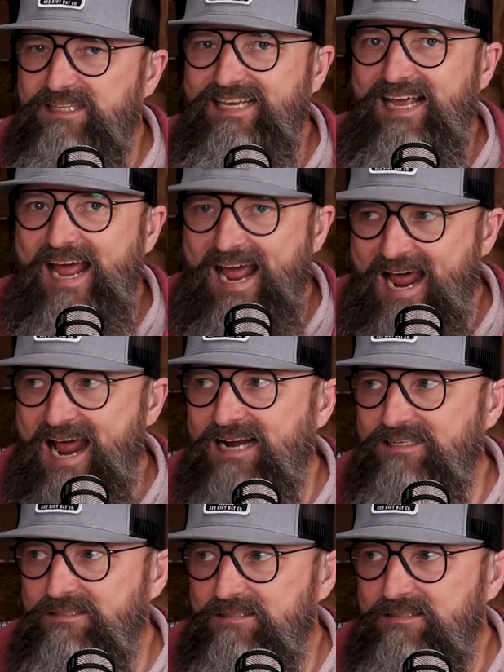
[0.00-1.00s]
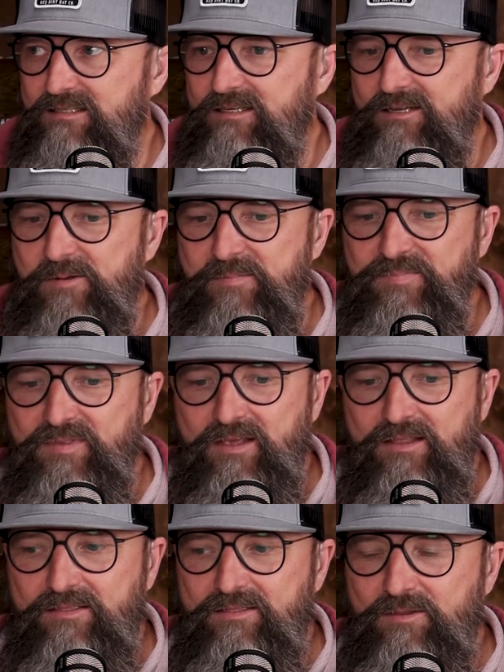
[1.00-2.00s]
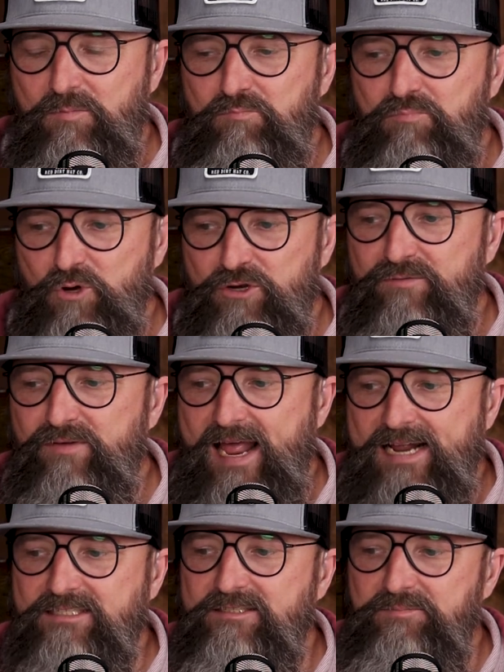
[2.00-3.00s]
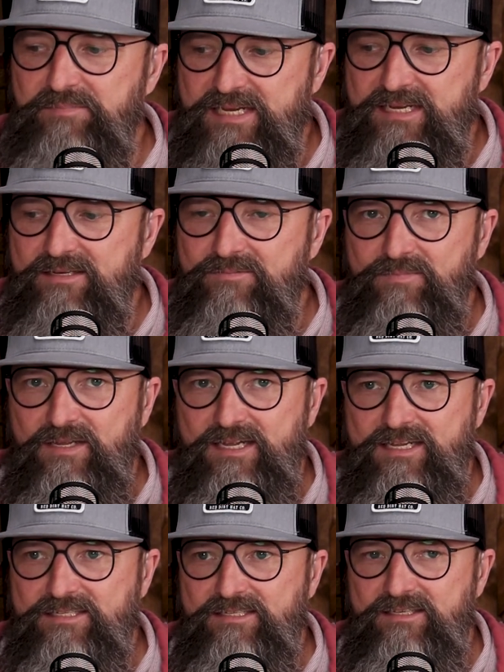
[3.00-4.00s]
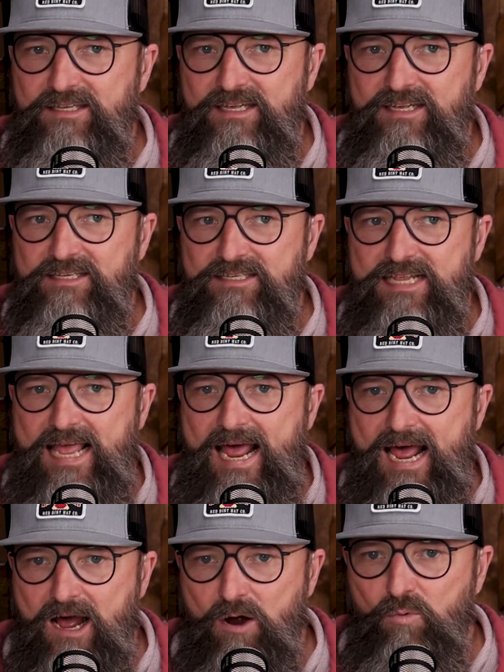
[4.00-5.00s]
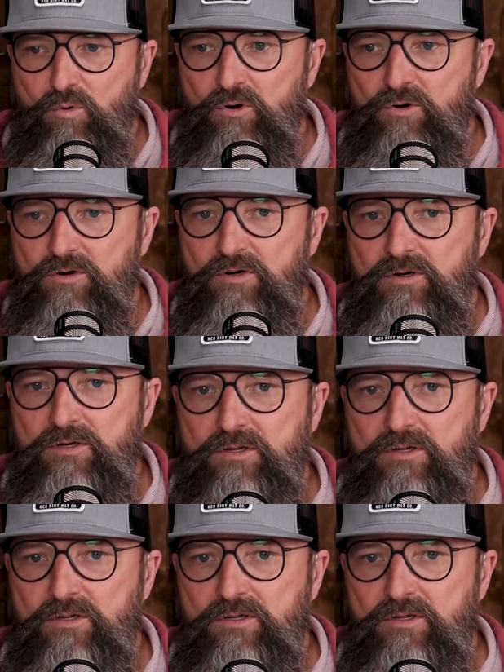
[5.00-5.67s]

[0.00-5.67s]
The Acts. The book of Acts to me is our